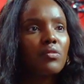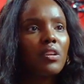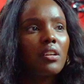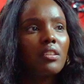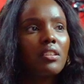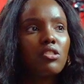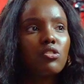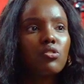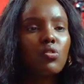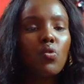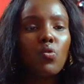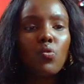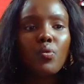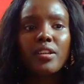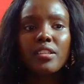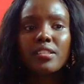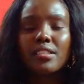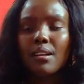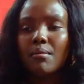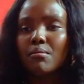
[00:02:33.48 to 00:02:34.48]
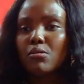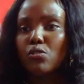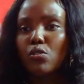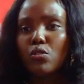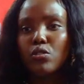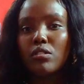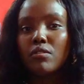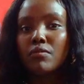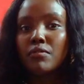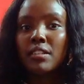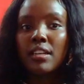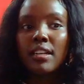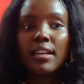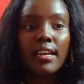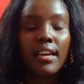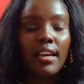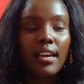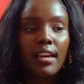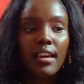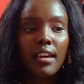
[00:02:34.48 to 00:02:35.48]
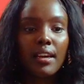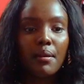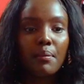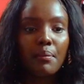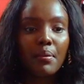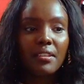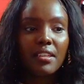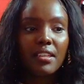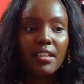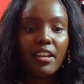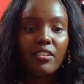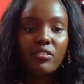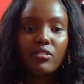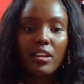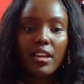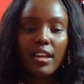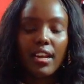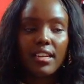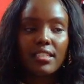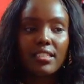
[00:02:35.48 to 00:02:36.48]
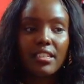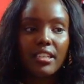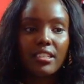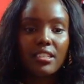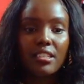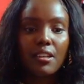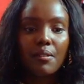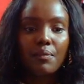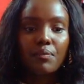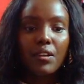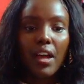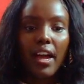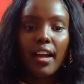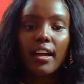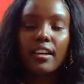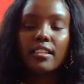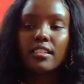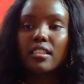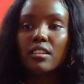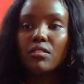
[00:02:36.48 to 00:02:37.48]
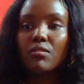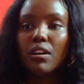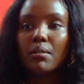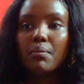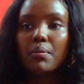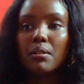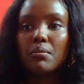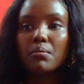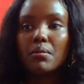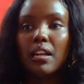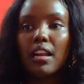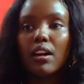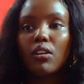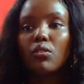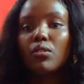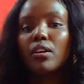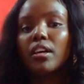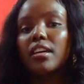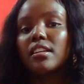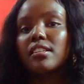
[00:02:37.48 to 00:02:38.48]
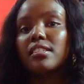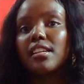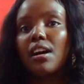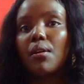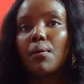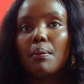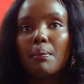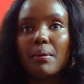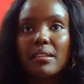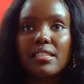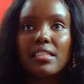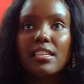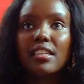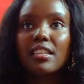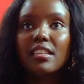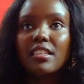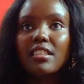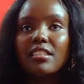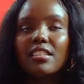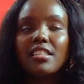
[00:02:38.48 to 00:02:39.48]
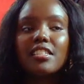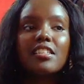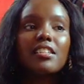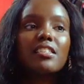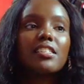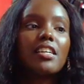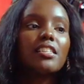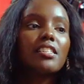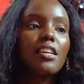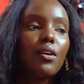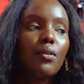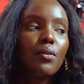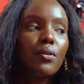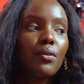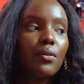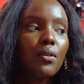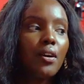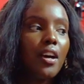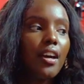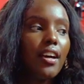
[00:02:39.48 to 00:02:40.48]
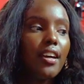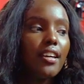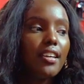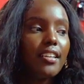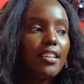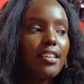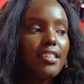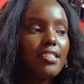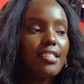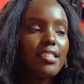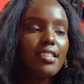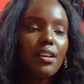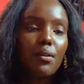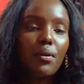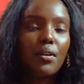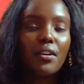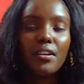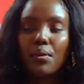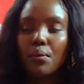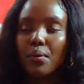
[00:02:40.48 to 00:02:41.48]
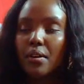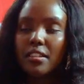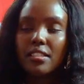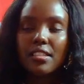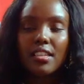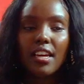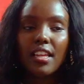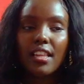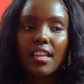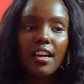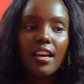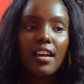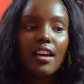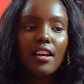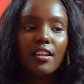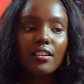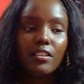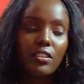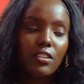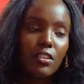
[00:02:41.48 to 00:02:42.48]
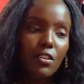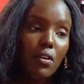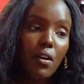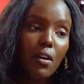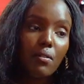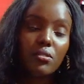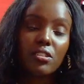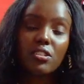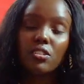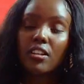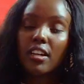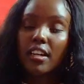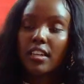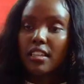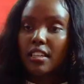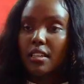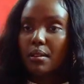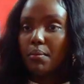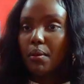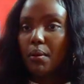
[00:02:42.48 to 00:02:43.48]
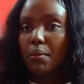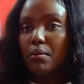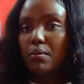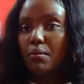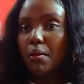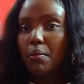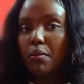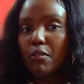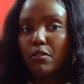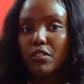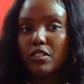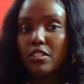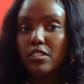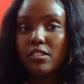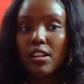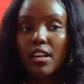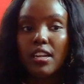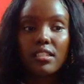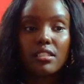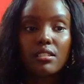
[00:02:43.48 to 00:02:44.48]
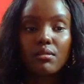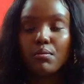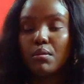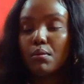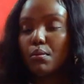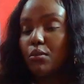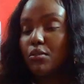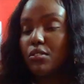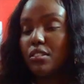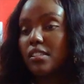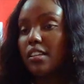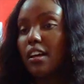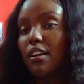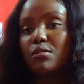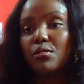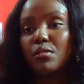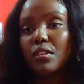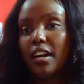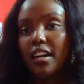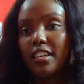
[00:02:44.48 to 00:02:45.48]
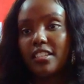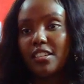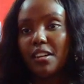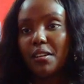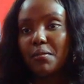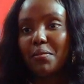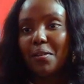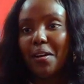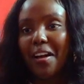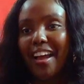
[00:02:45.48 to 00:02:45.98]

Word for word: There's always some sort of delay. But then I realized that I can't give up and be like, okay, sawa basi. Since that's how it is, that's how we're gonna work together. No, I'm just gonna keep up with my professionalism. People will just have to catch up.